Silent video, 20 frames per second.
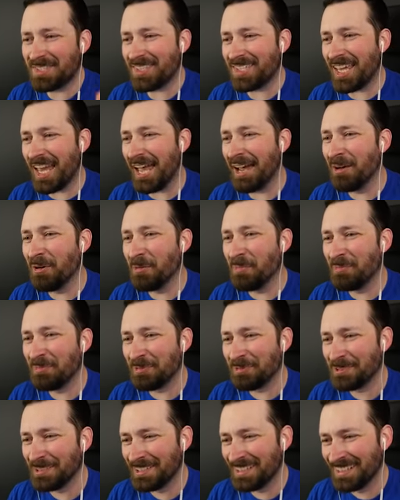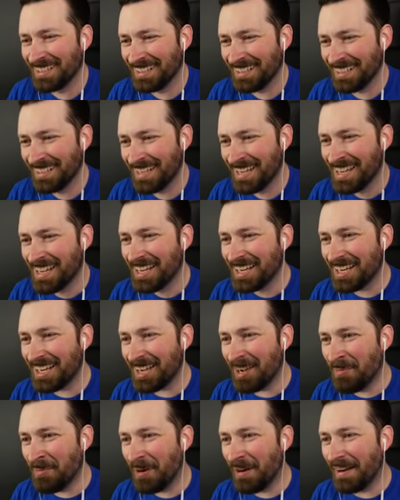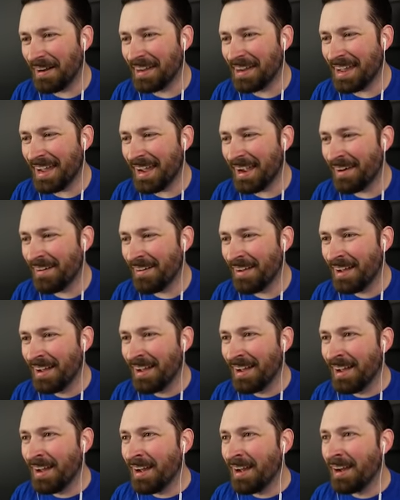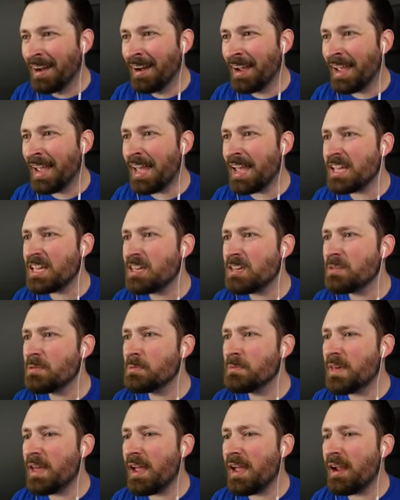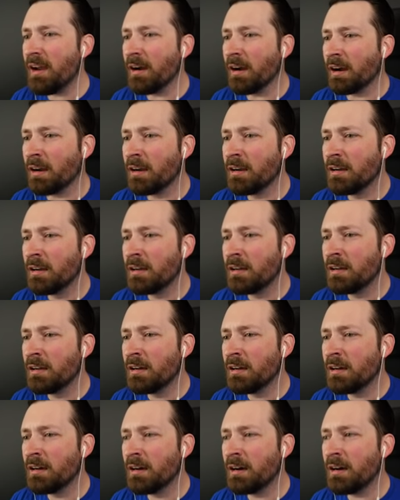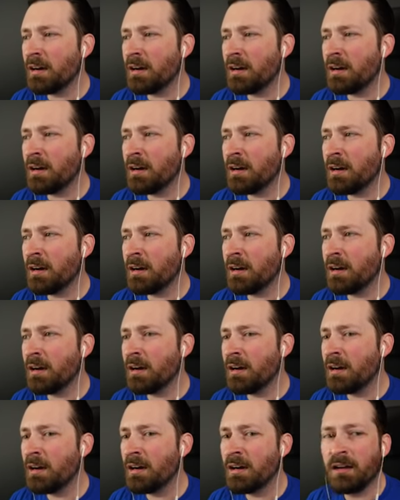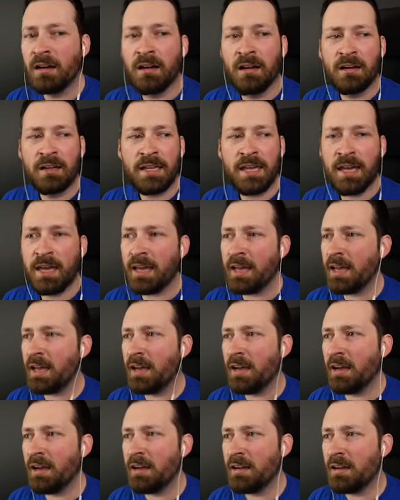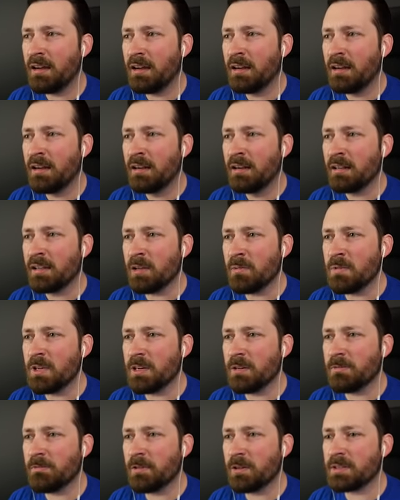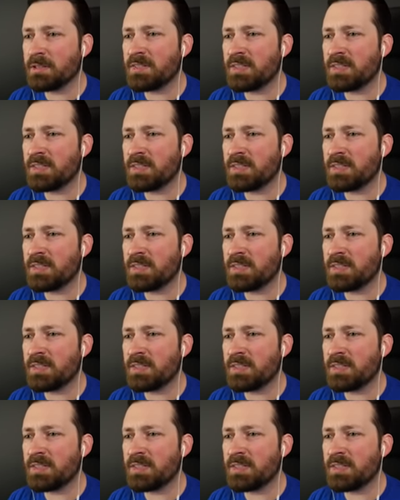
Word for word: scalp? Come on now. Hey, you there! Uh, yeah? Come here for a